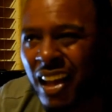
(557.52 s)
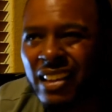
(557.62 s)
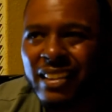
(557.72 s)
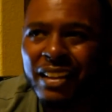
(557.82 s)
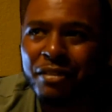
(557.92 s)

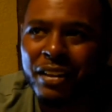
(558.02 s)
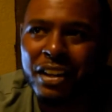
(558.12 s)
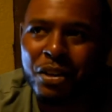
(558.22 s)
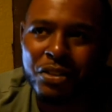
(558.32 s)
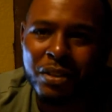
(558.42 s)
I take
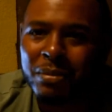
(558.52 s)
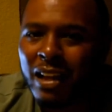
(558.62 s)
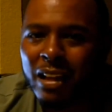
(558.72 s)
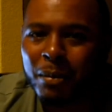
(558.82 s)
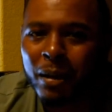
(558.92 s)
videos
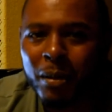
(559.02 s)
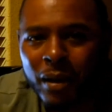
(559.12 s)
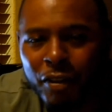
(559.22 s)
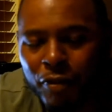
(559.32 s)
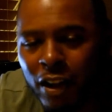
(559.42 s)
sometimes, blah,
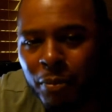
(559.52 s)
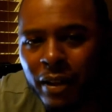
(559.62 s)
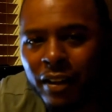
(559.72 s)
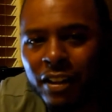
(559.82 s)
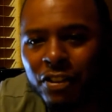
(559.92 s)
blah. Follow
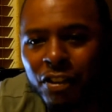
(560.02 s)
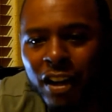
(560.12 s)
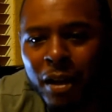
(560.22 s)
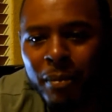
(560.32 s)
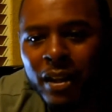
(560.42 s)
me on
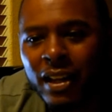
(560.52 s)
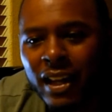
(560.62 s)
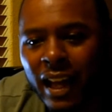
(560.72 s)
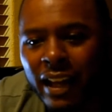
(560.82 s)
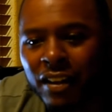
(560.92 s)
Instagram
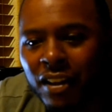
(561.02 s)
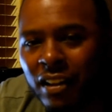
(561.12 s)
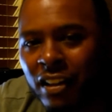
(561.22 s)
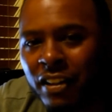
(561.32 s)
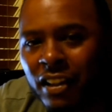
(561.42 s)
at
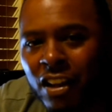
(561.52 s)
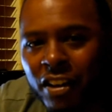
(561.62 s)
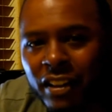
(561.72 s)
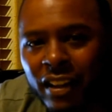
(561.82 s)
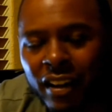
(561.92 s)
London
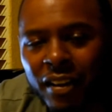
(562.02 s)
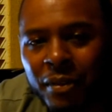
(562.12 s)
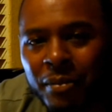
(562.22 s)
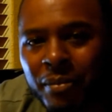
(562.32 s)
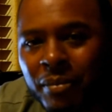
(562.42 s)
Lawn Care.
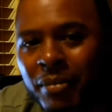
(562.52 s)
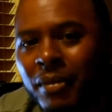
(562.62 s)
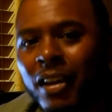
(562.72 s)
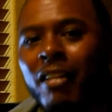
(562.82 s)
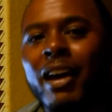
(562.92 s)

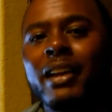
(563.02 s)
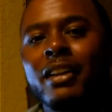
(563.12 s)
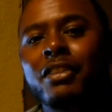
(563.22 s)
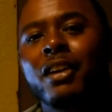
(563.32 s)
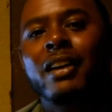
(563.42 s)
Alrighty,
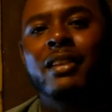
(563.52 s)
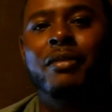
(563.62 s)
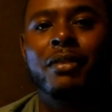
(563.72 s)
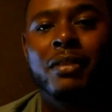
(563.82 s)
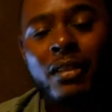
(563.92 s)
and you guys
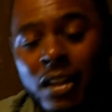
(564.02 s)
have a